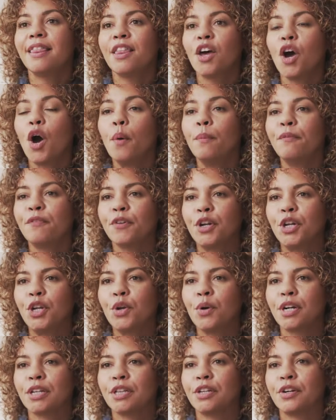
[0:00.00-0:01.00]
The Hope for
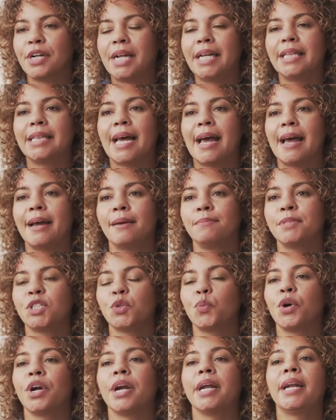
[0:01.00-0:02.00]
New York Learning
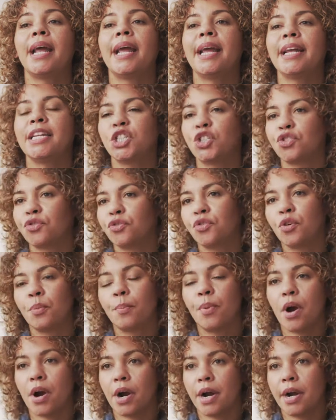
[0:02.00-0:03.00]
Labs were an
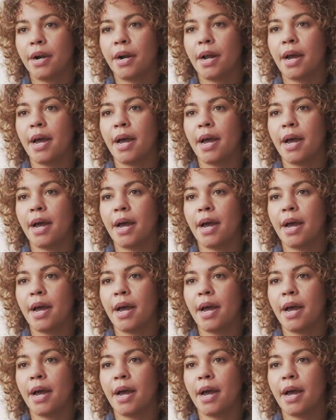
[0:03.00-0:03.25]
integral part